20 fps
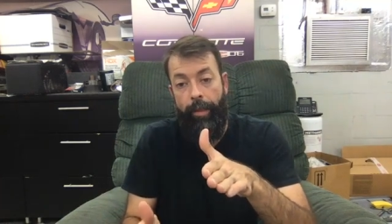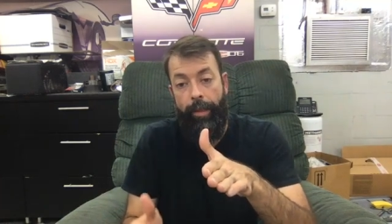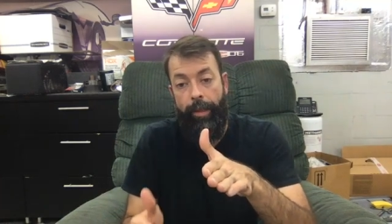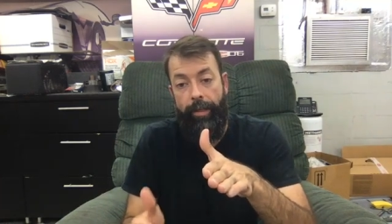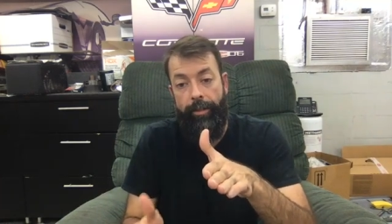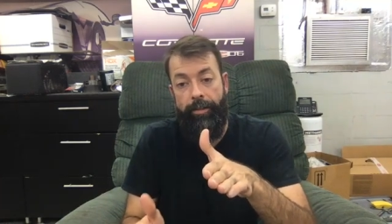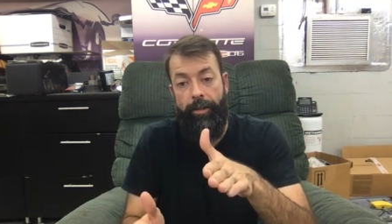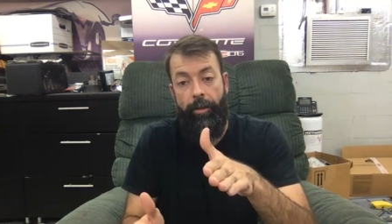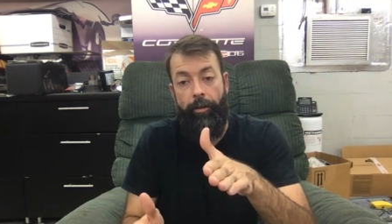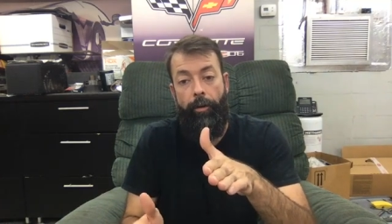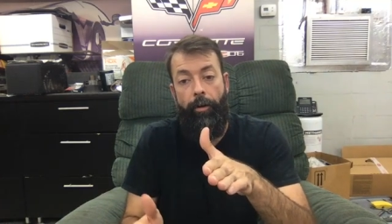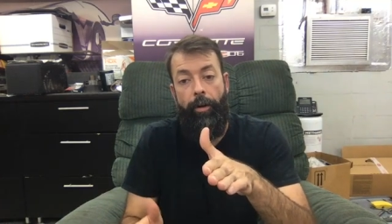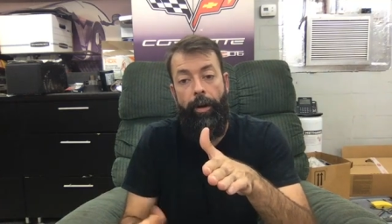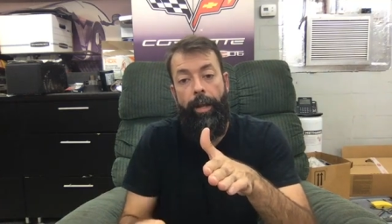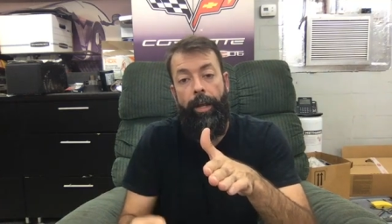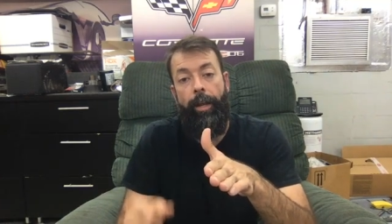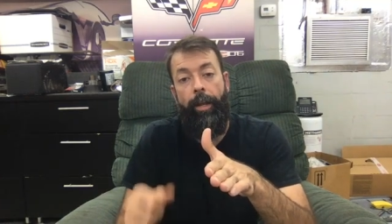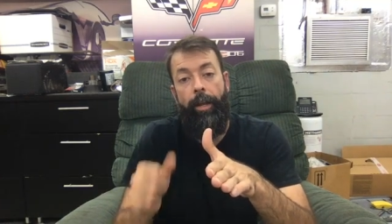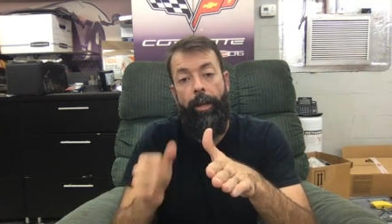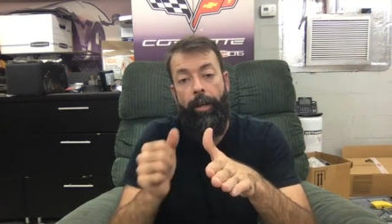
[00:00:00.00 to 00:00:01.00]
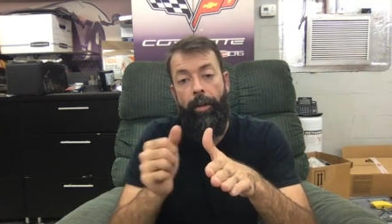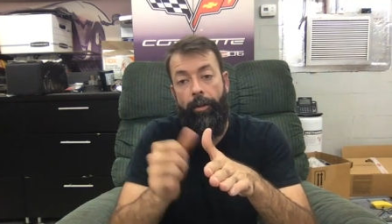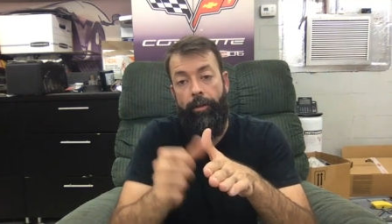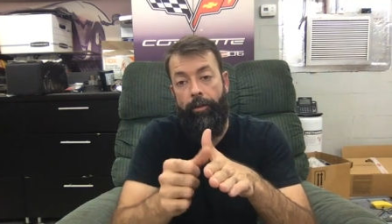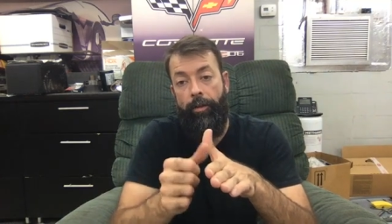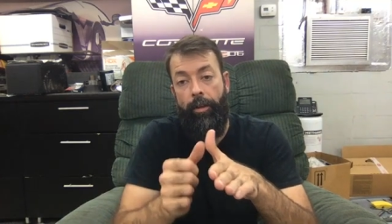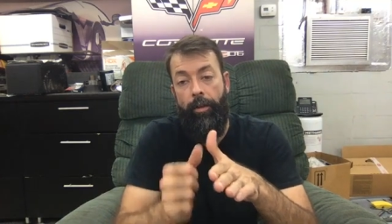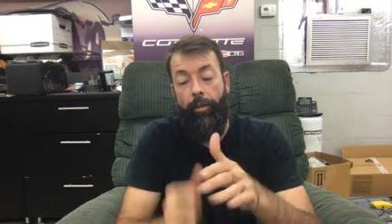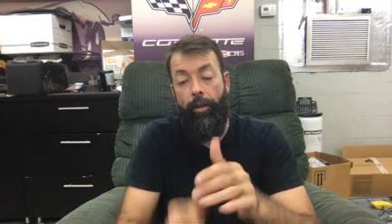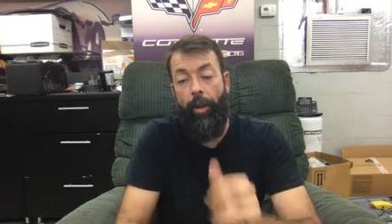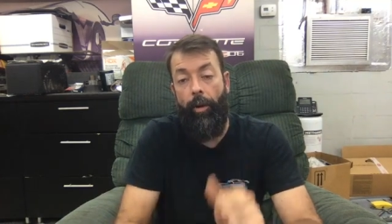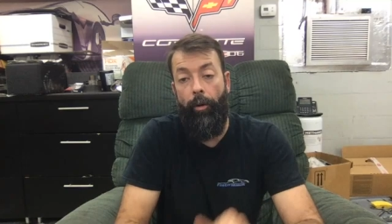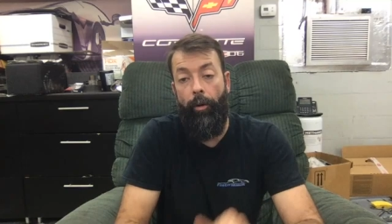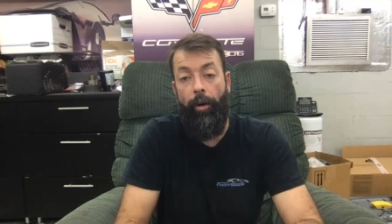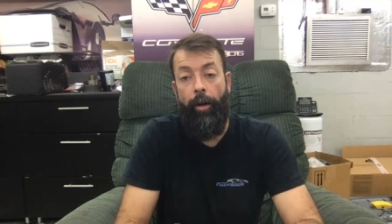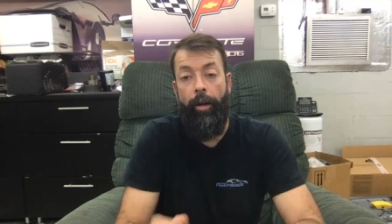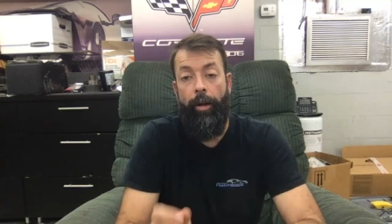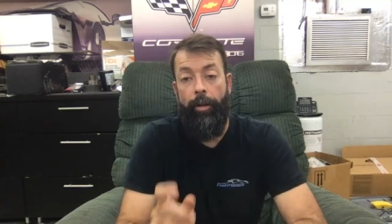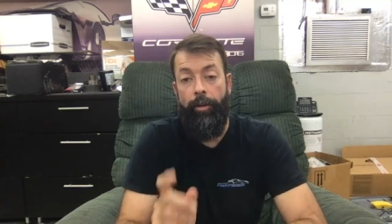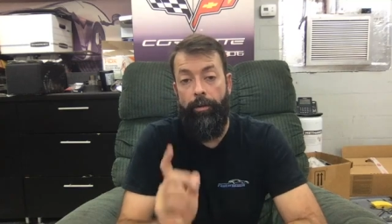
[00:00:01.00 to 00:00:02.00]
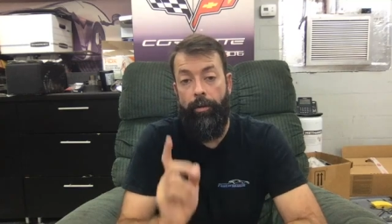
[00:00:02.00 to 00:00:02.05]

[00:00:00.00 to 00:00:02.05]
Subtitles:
the cylinder head to the blower.